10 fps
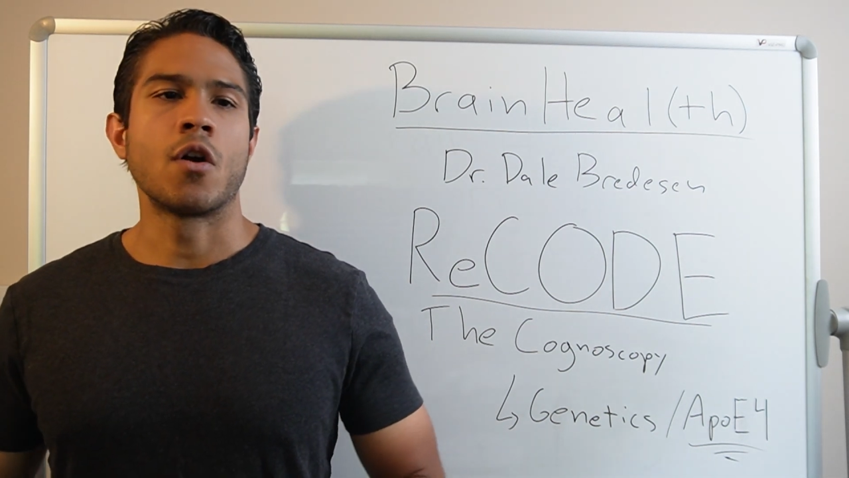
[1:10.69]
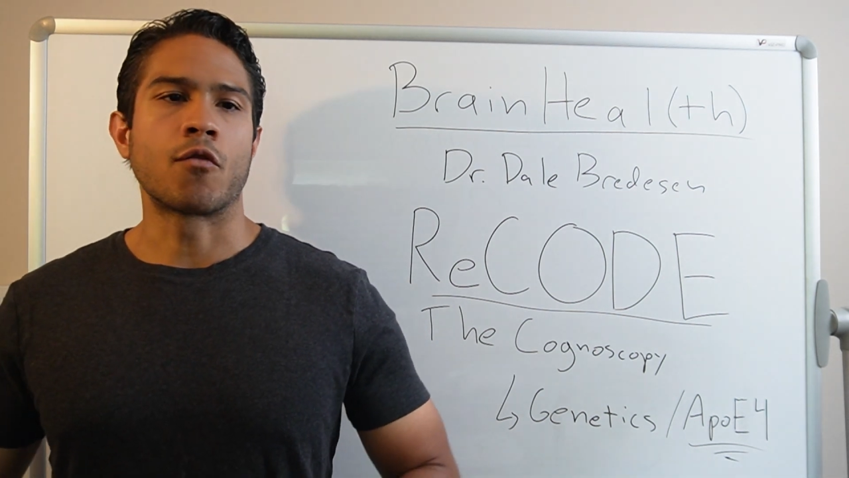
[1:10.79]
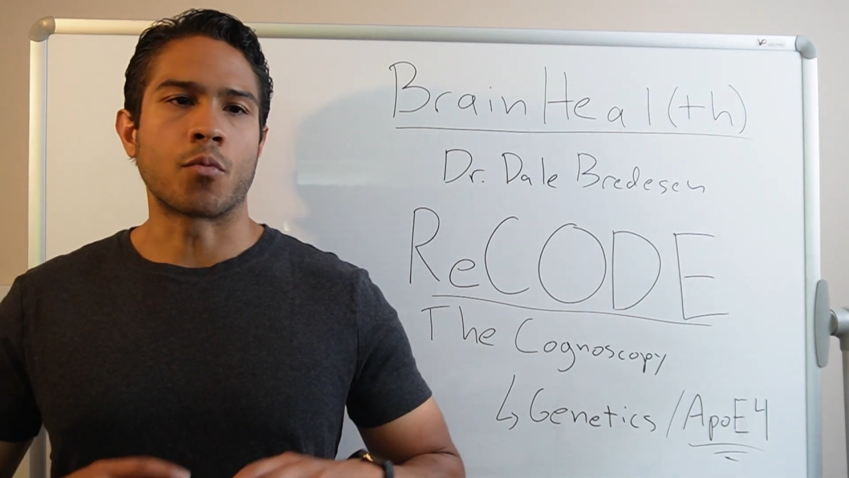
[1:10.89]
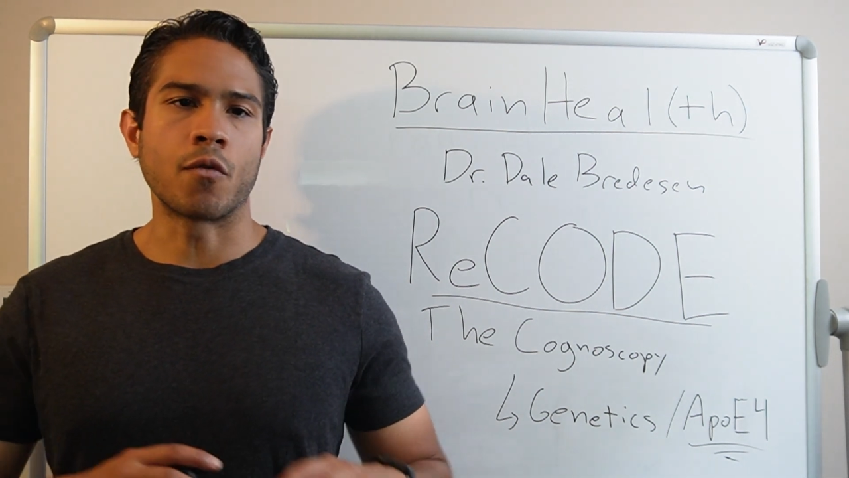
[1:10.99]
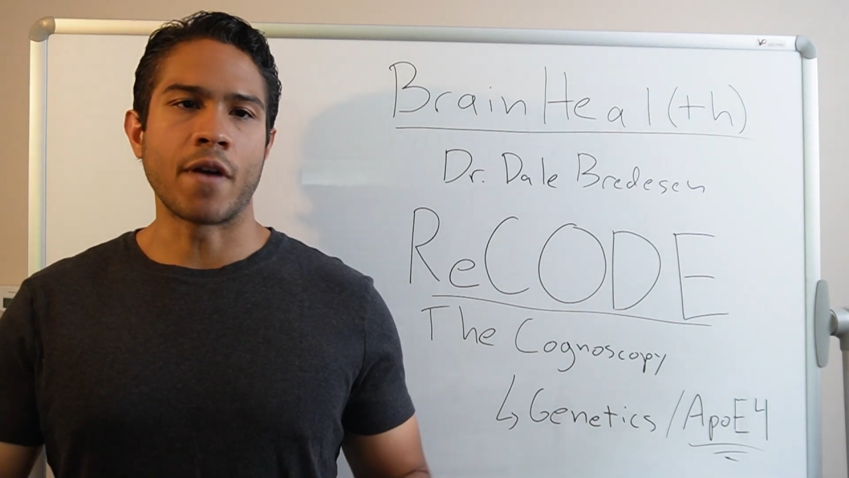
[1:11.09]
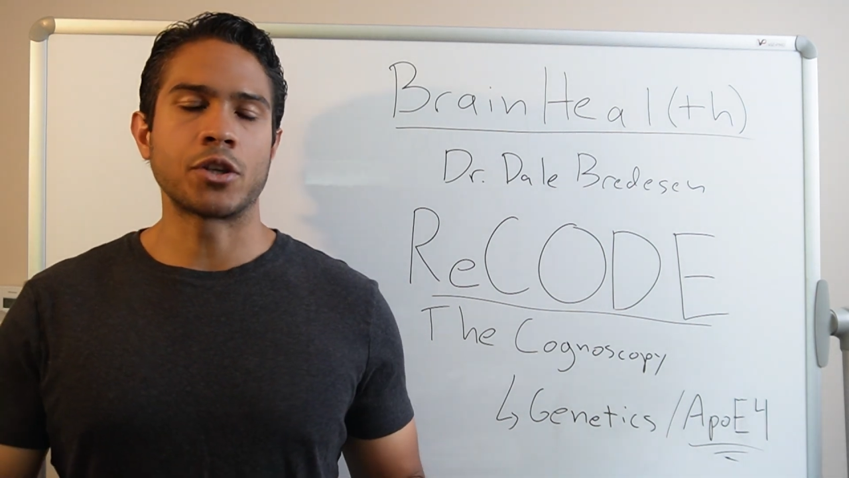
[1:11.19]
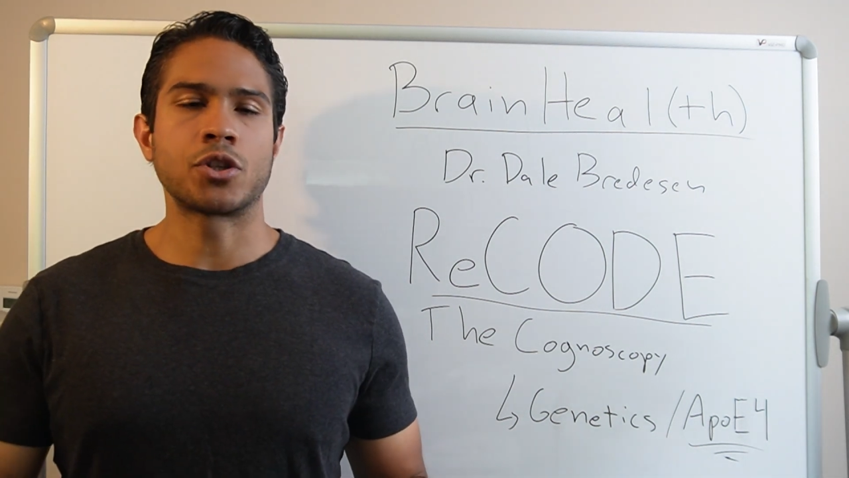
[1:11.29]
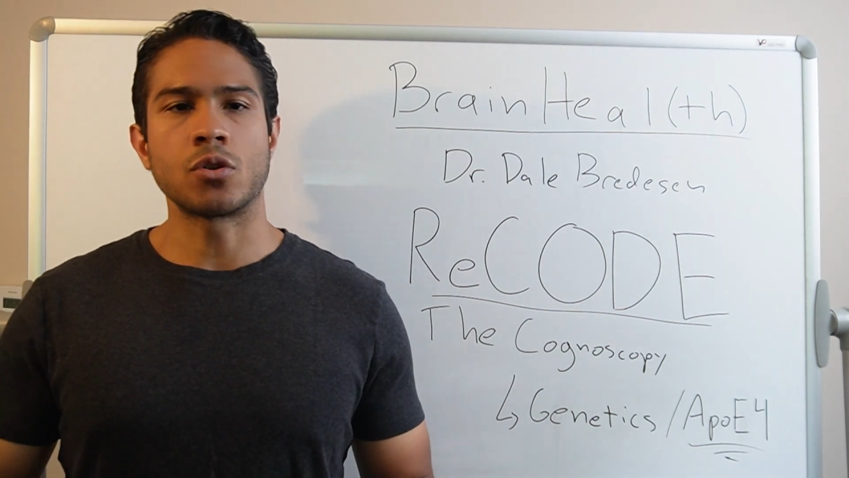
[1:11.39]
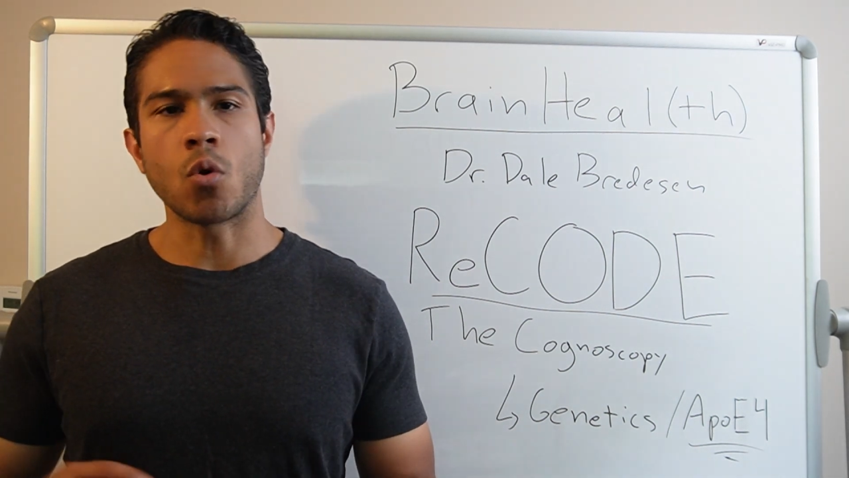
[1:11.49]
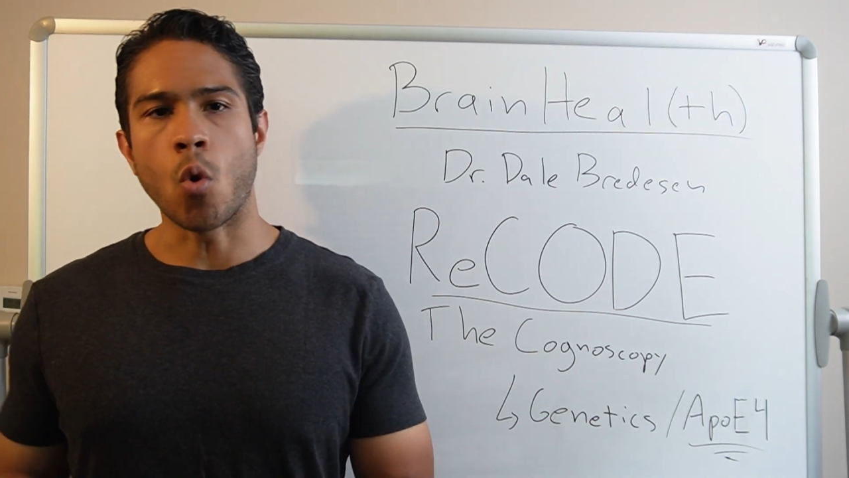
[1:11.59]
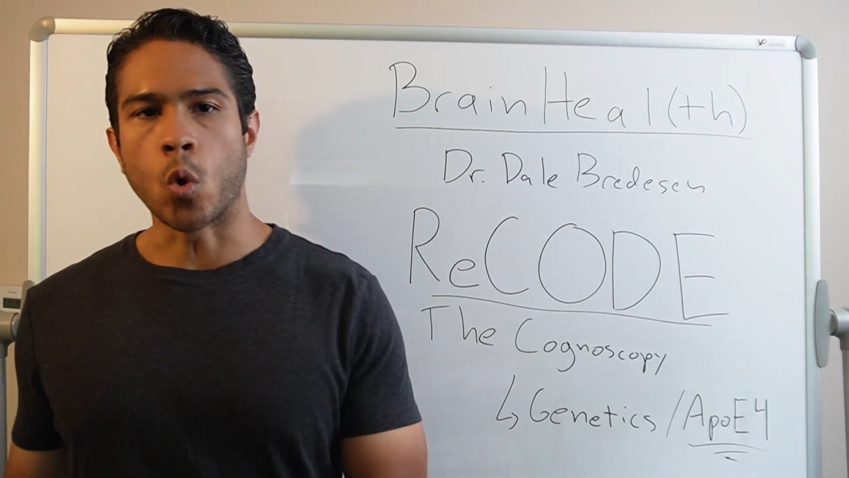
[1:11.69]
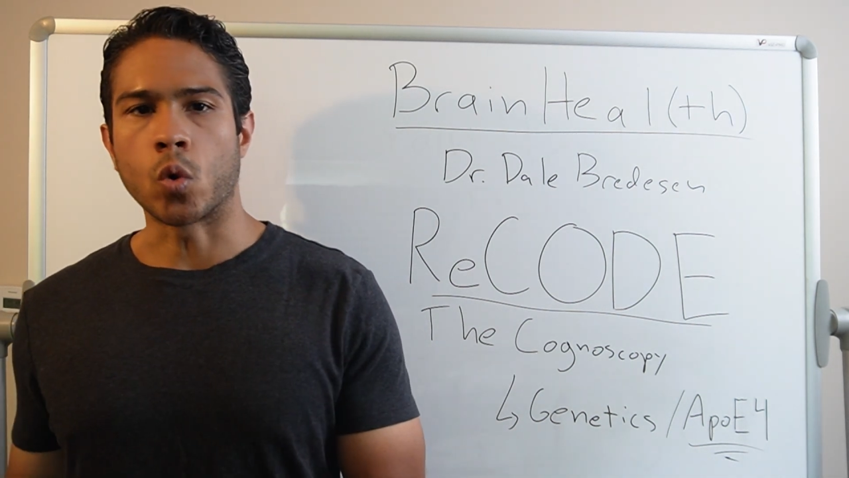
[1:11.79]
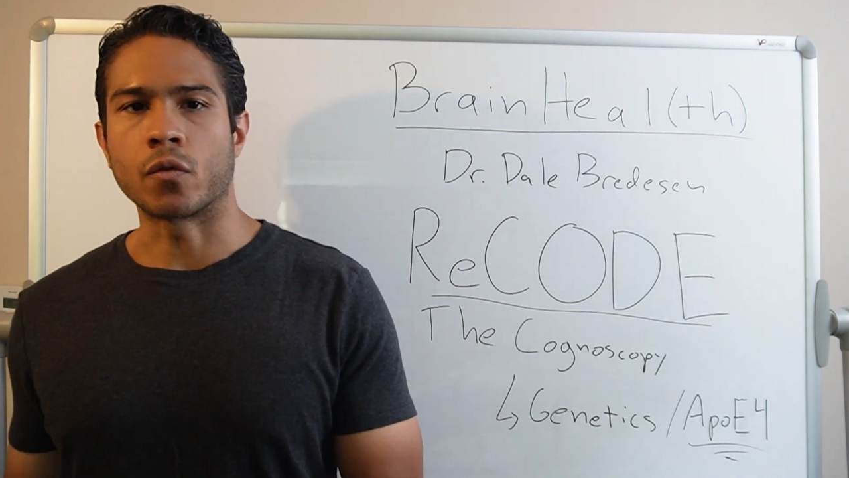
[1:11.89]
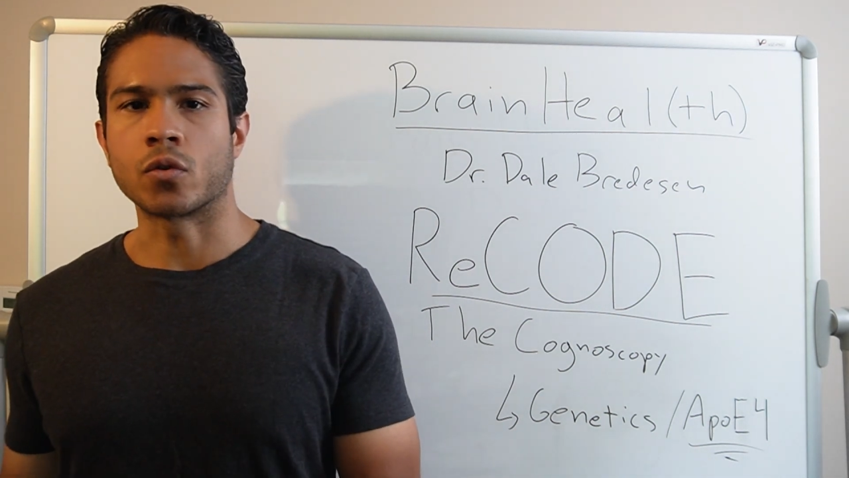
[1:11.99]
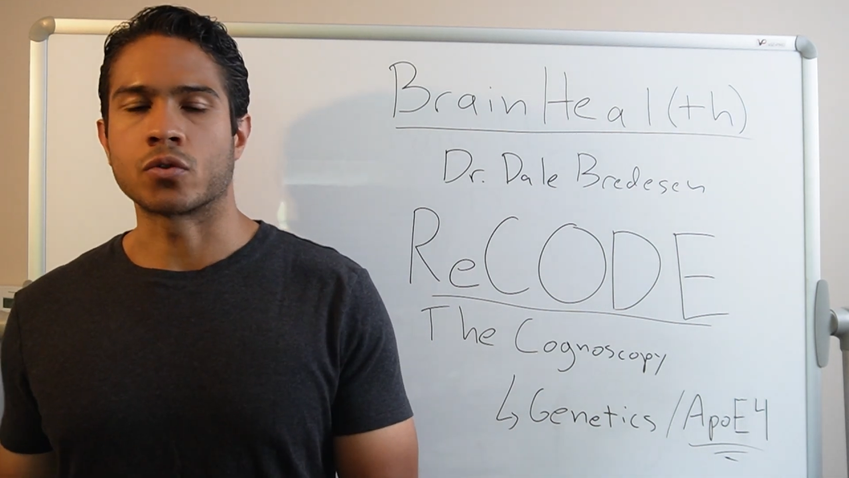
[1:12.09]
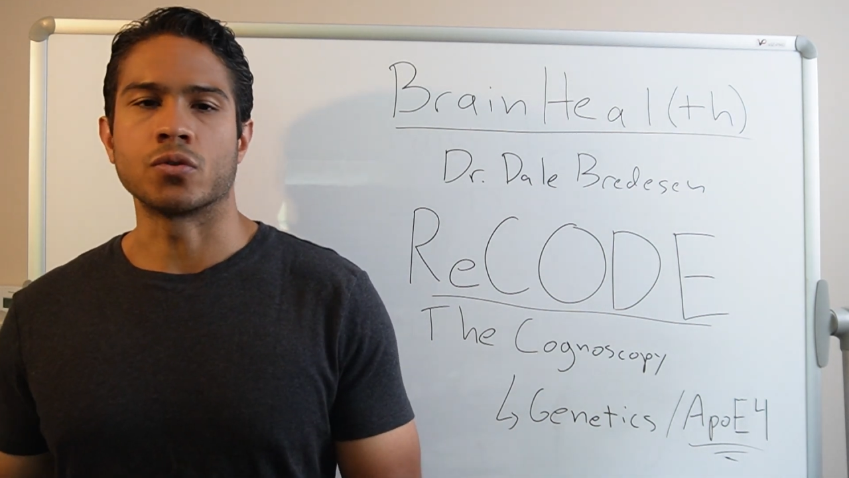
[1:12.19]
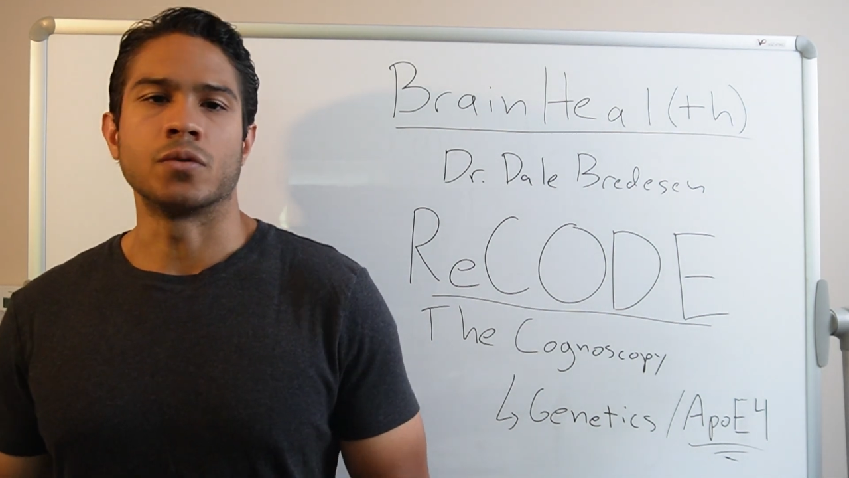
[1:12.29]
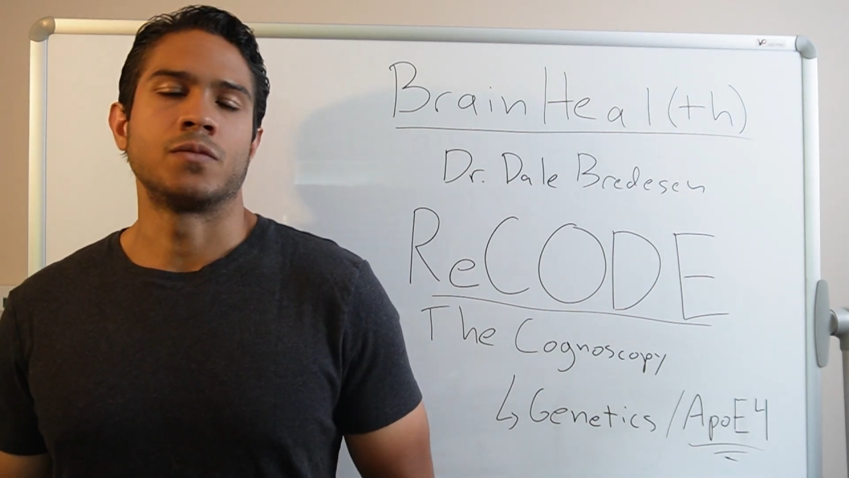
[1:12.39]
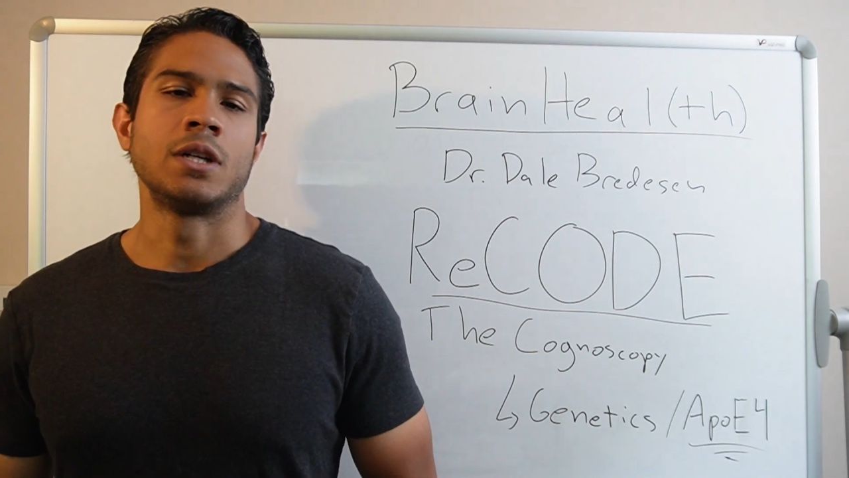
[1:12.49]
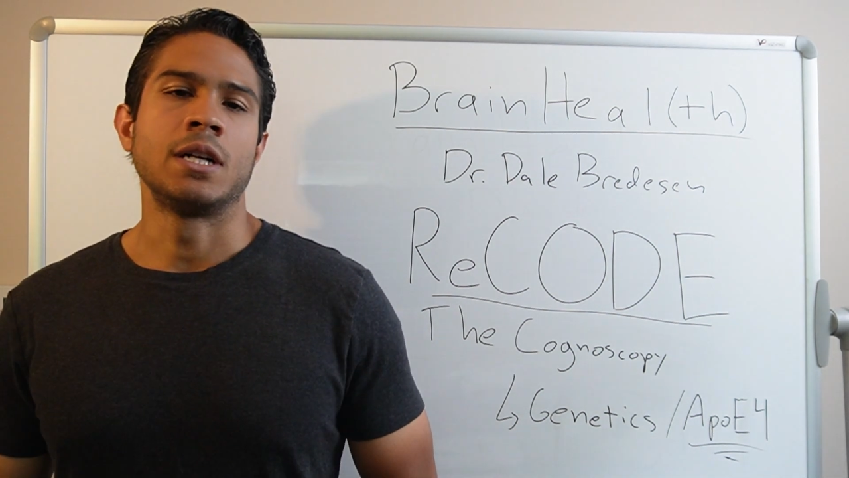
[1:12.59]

for prevention or reversal.